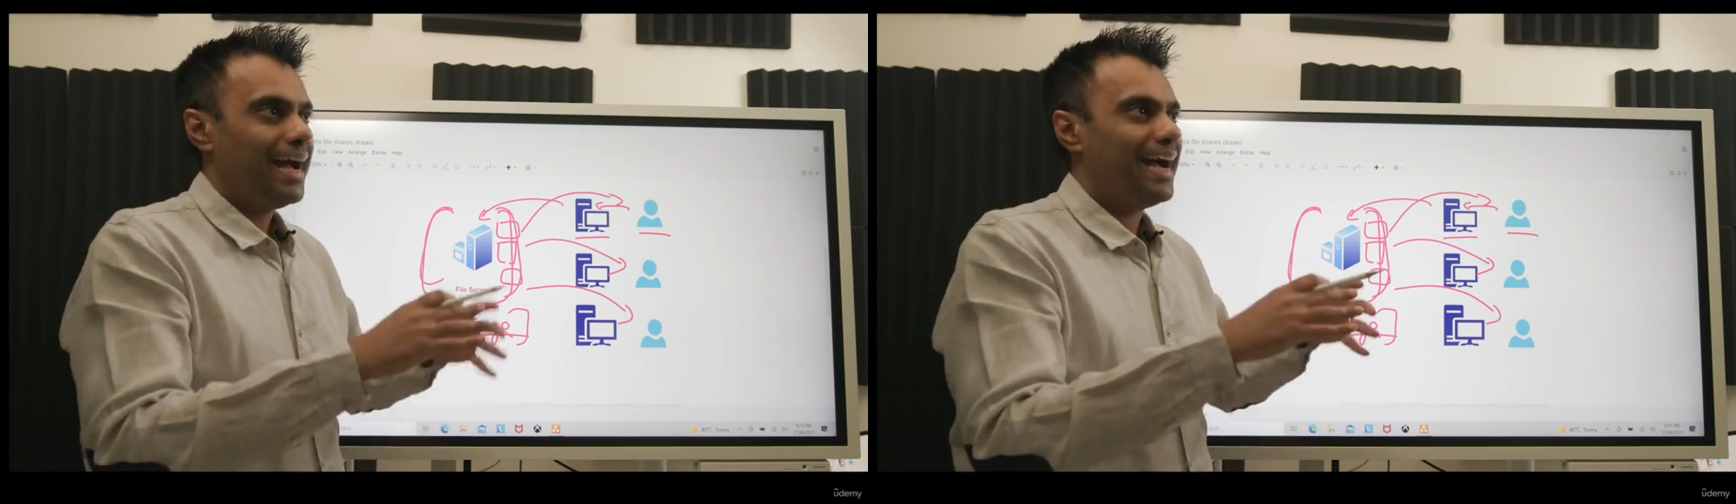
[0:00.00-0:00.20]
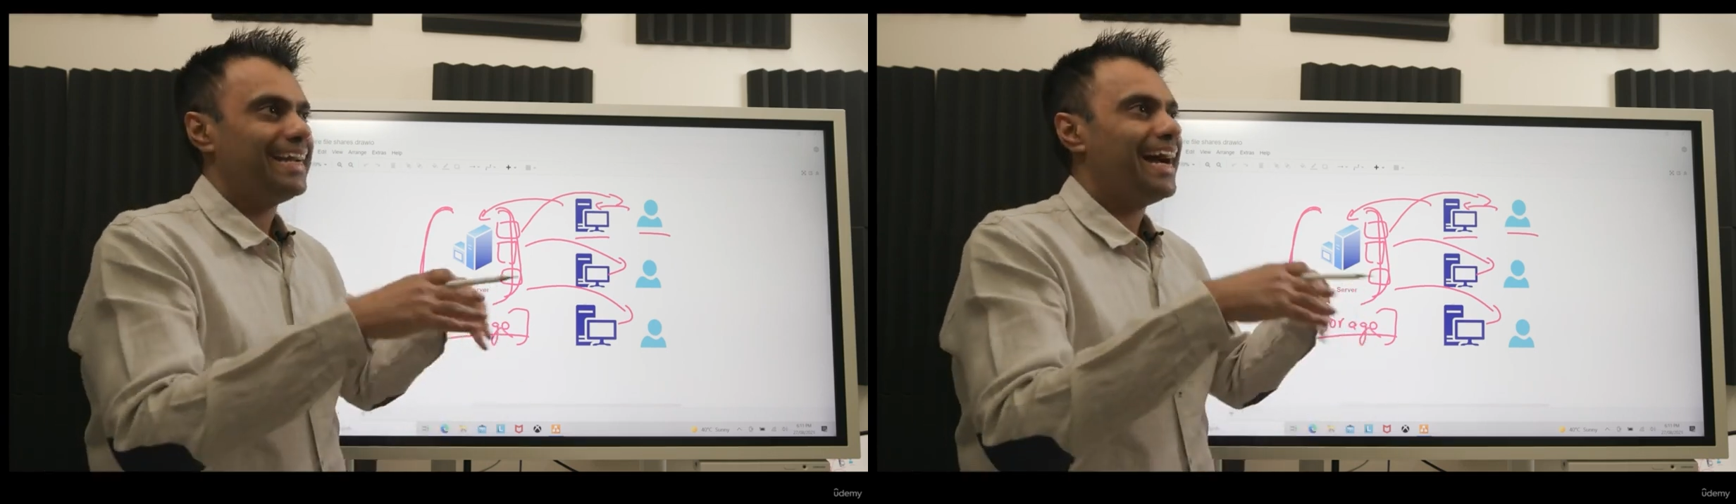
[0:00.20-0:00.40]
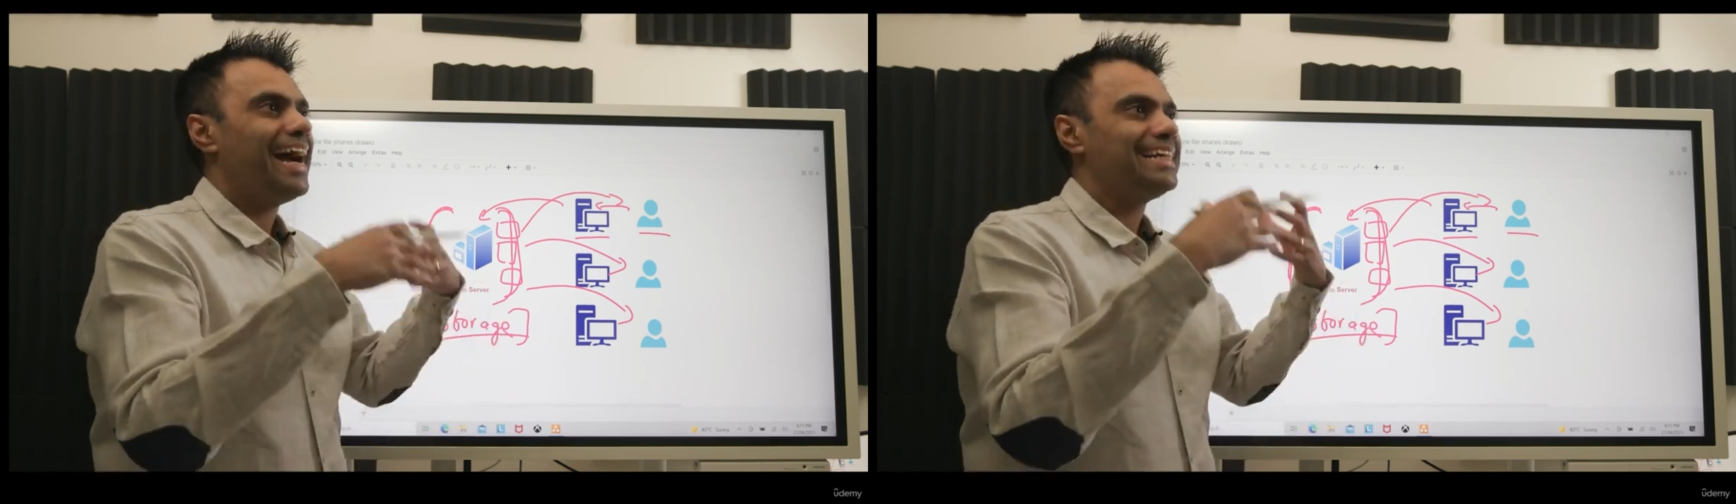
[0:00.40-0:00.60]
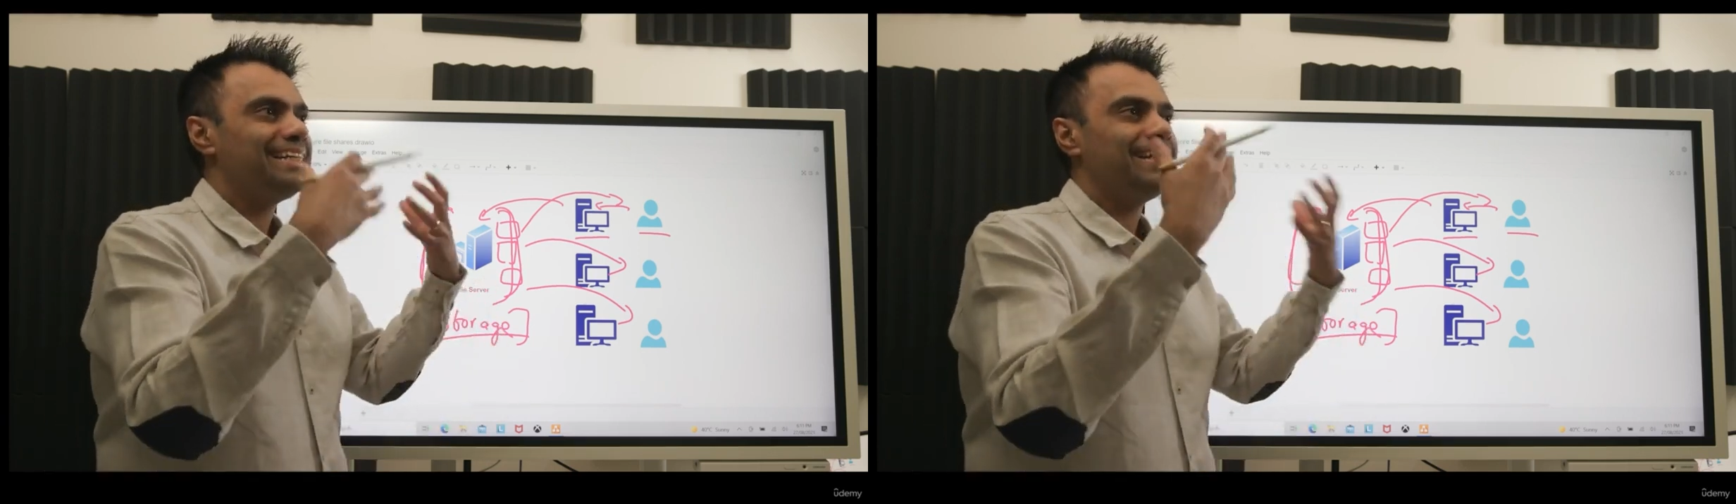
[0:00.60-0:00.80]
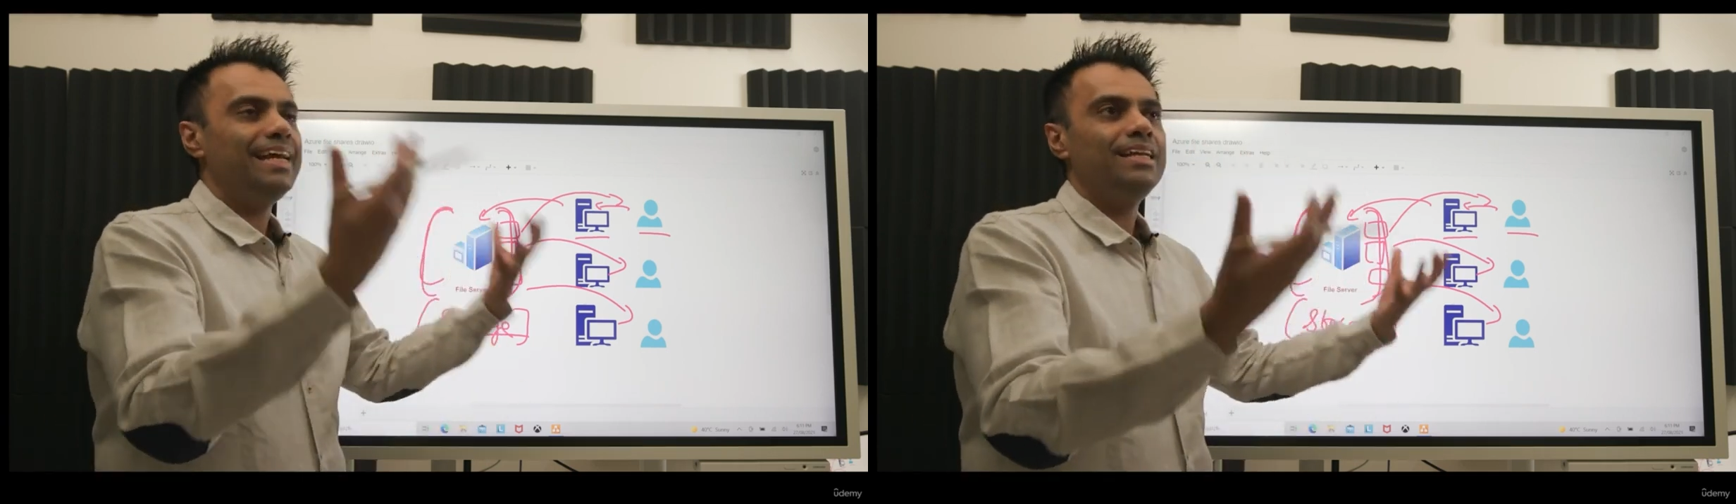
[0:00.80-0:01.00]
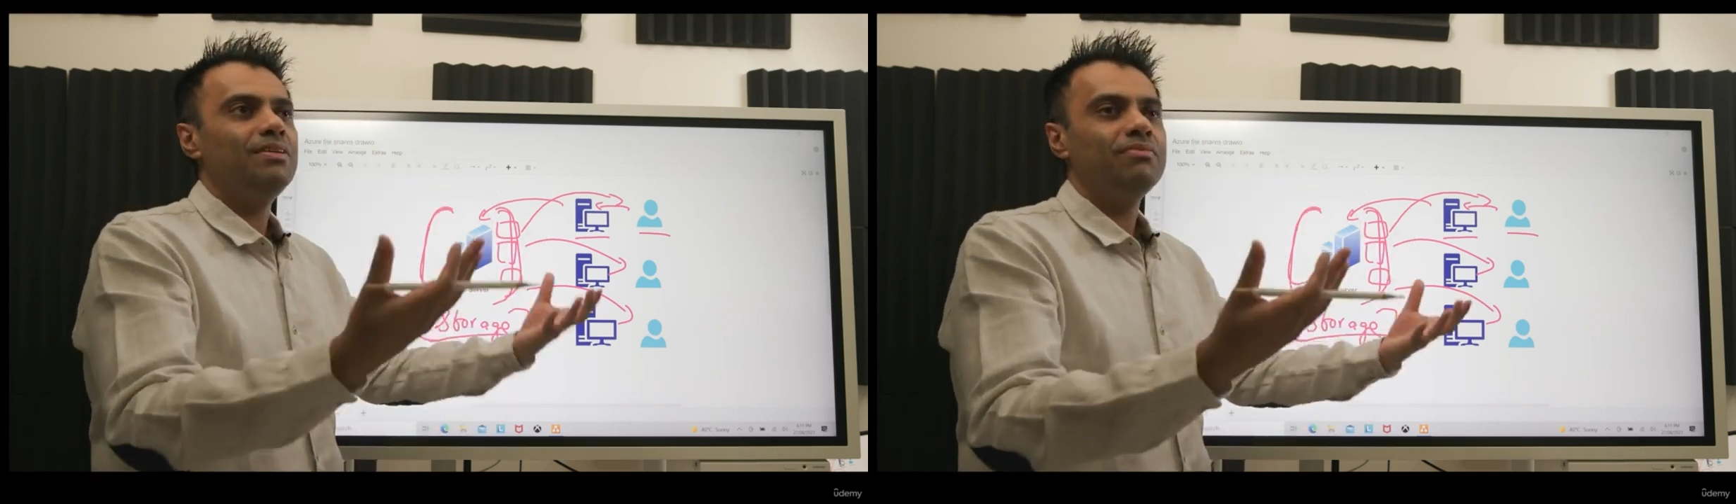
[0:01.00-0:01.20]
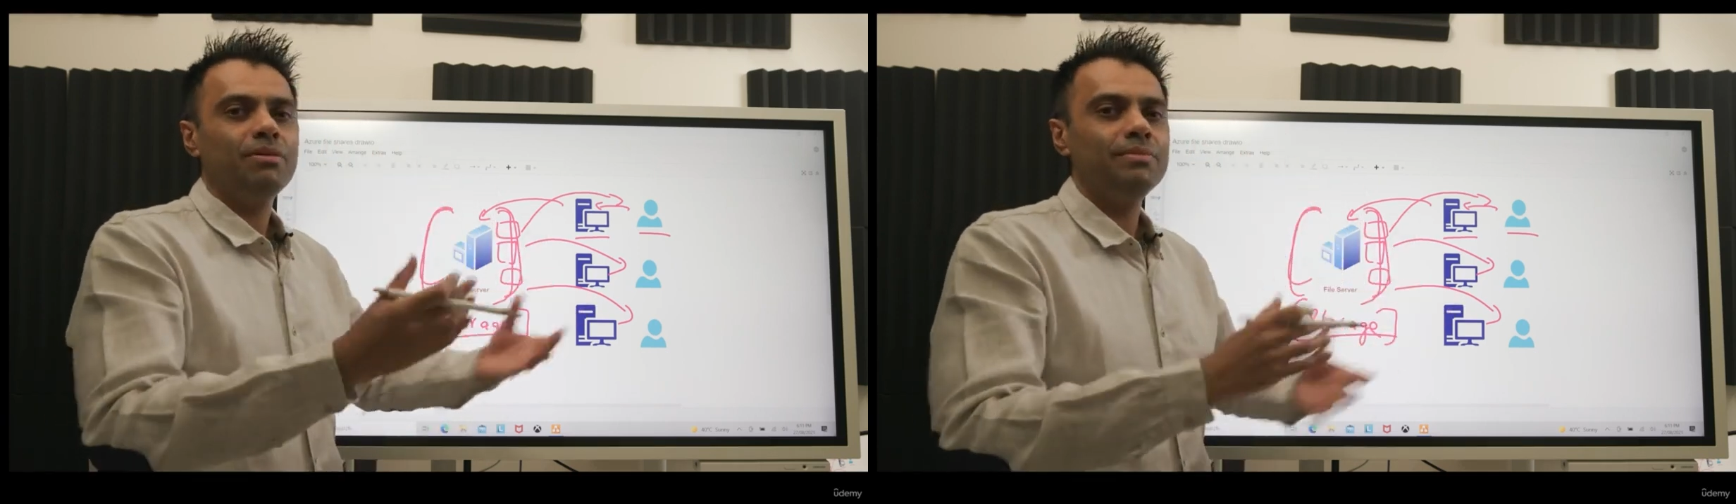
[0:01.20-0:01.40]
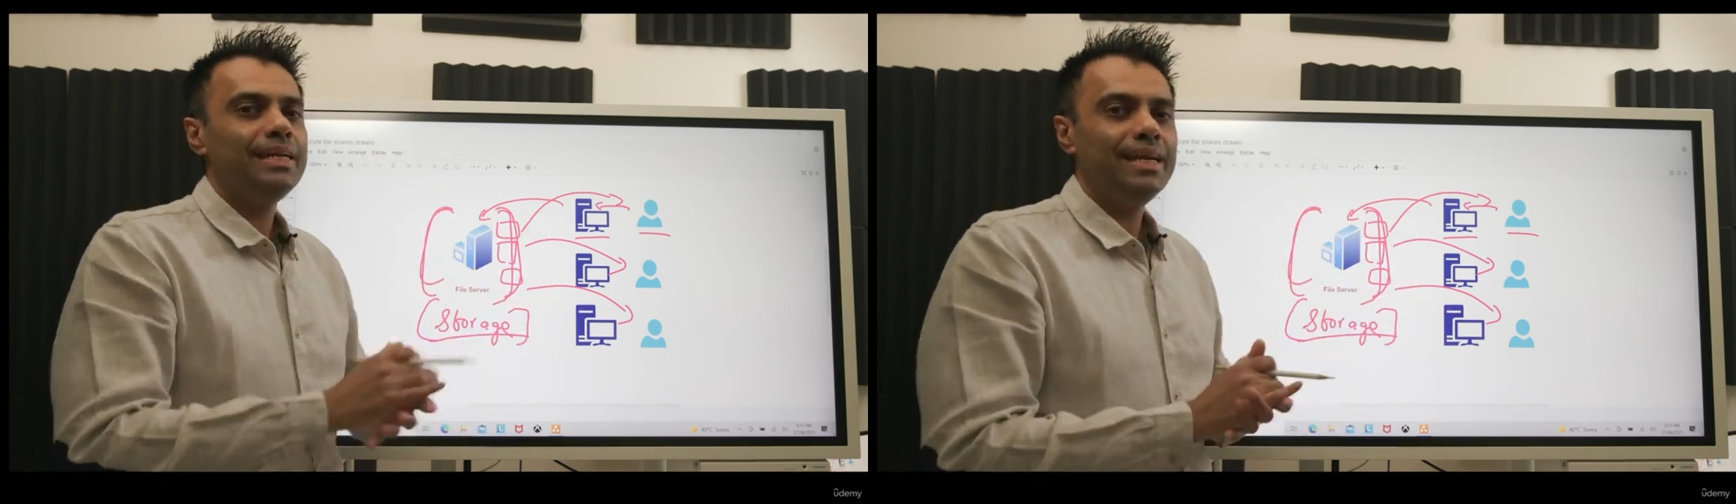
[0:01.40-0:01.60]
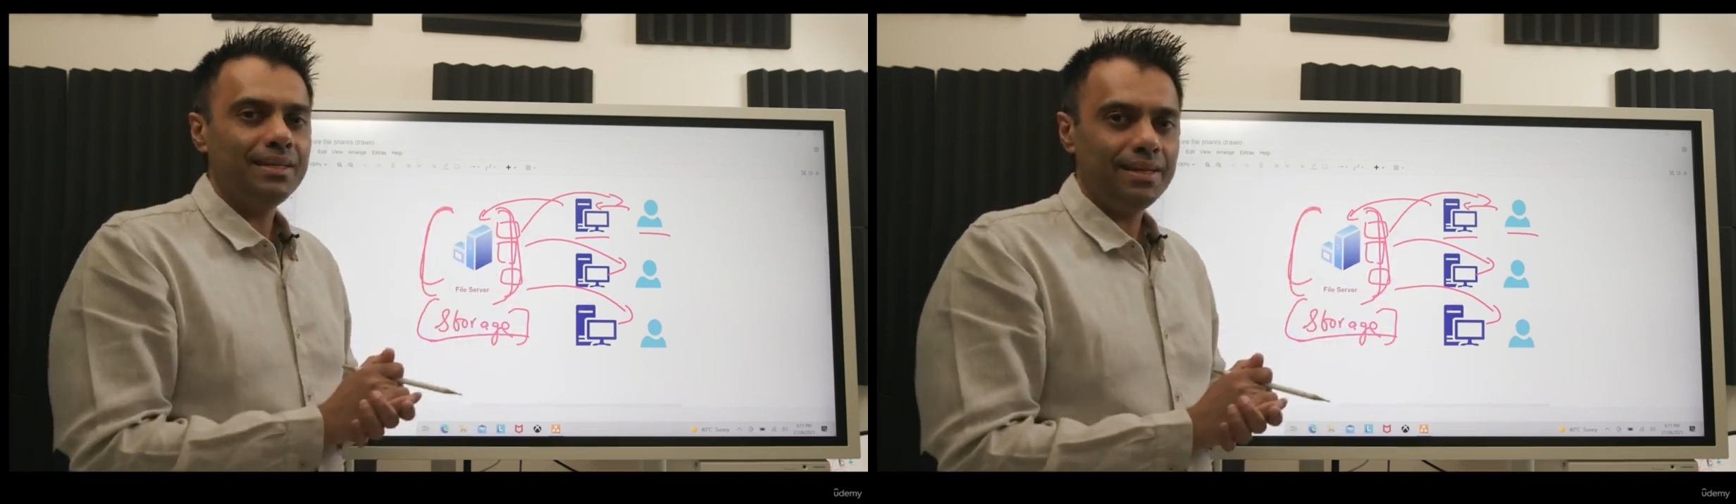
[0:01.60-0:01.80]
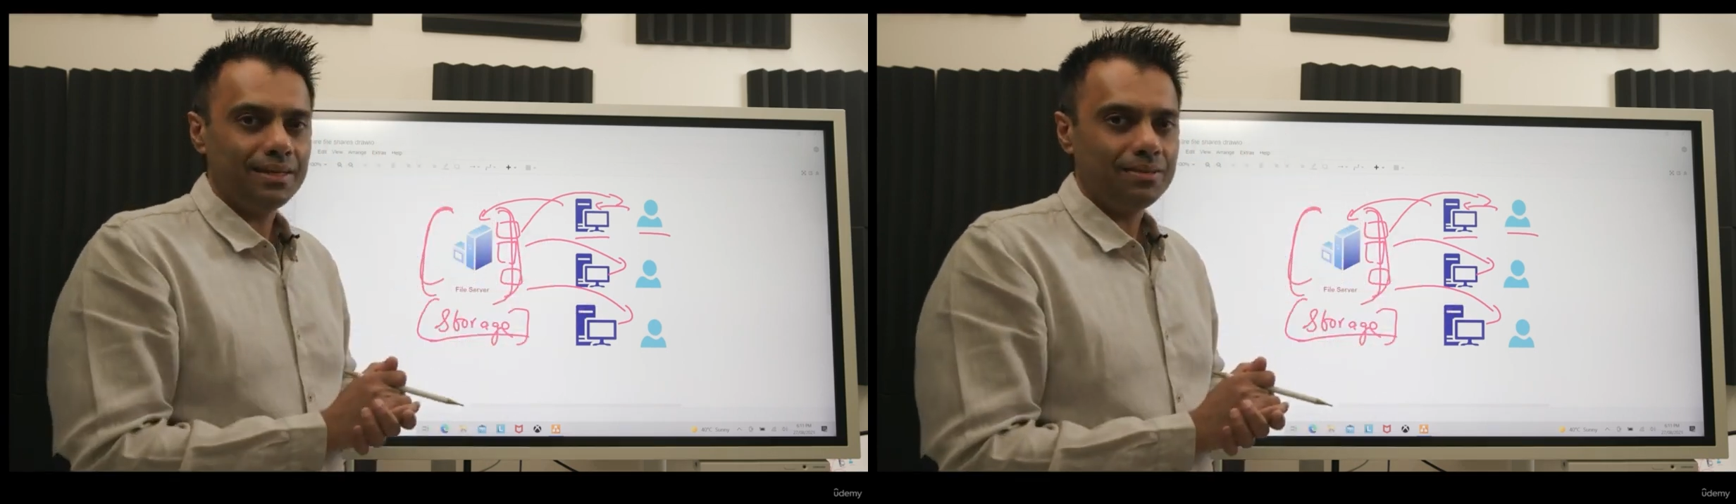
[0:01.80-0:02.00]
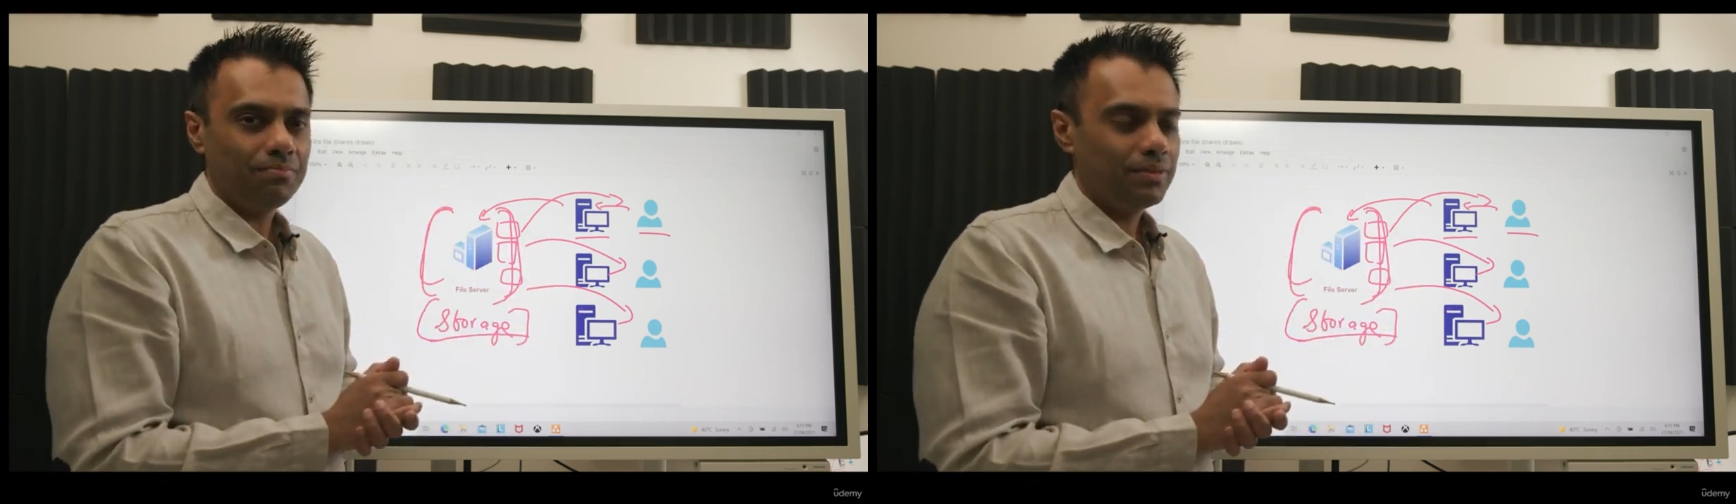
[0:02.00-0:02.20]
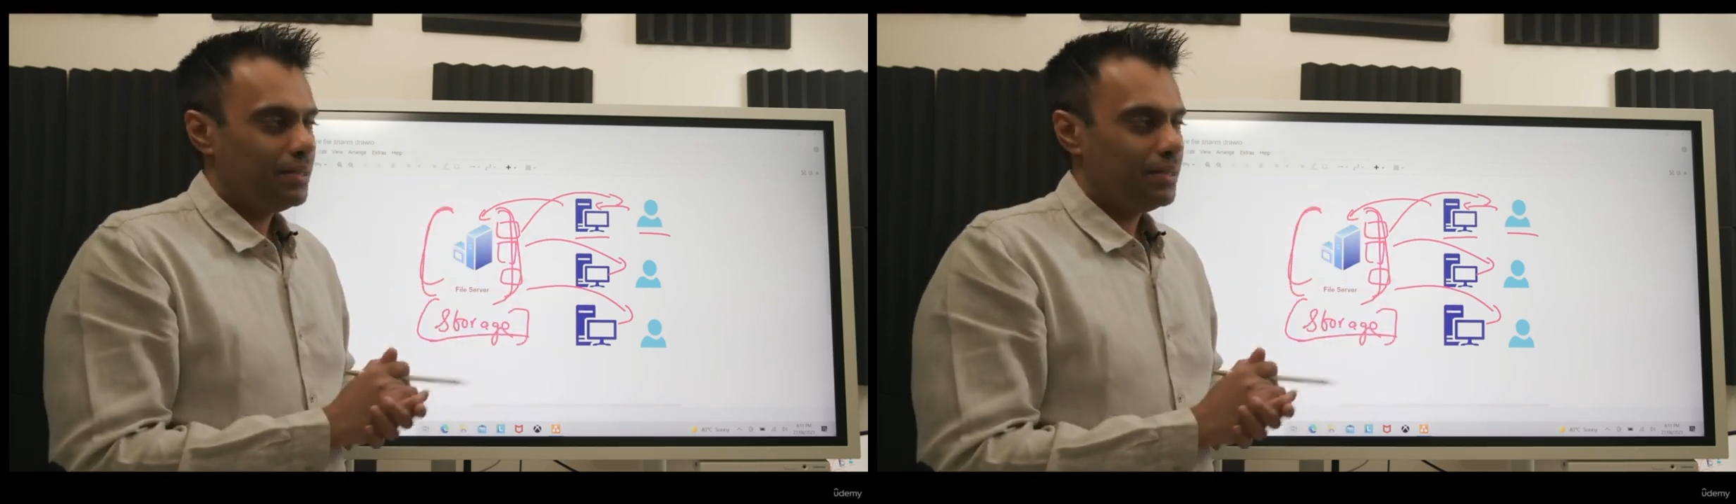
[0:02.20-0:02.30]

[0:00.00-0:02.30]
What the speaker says: and access anywhere from the internet.